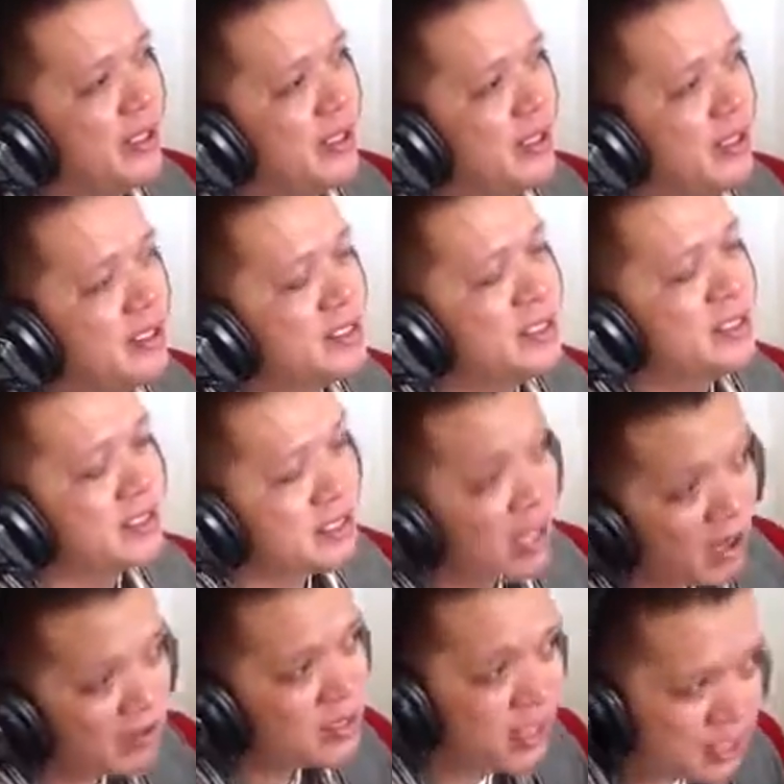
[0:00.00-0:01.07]
Wow. It's
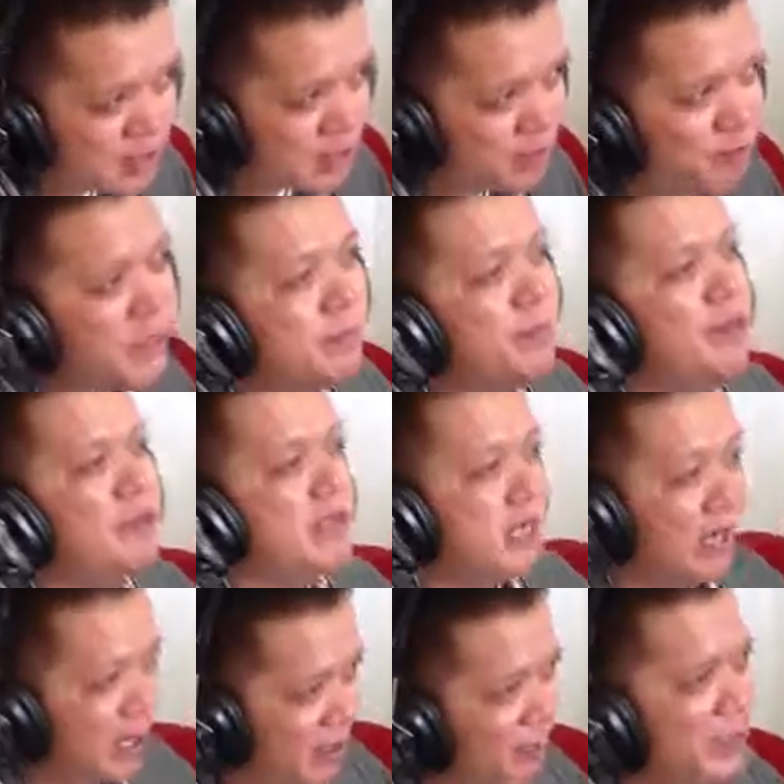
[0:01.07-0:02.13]
thousands of people
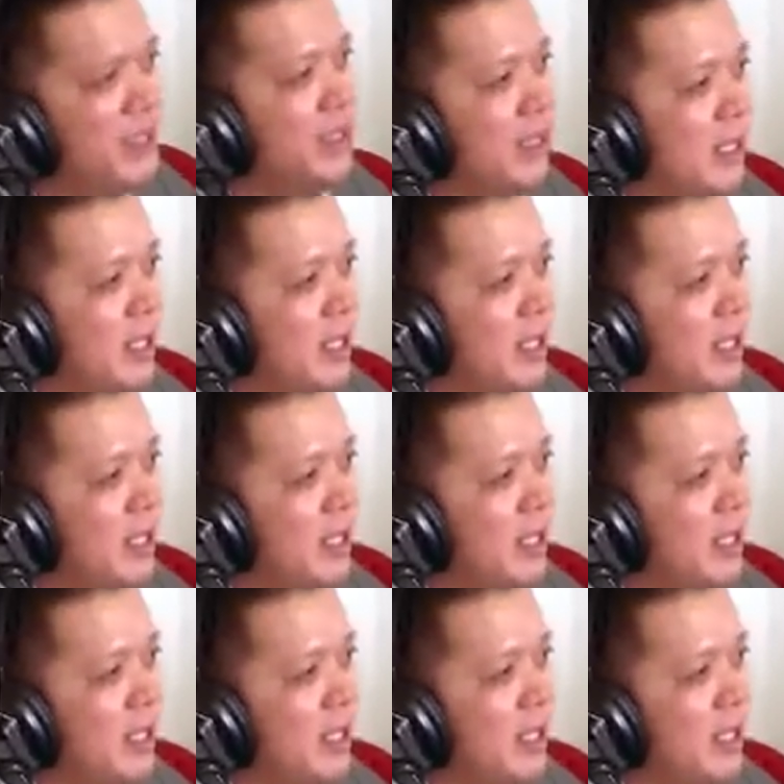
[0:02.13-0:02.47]
coming.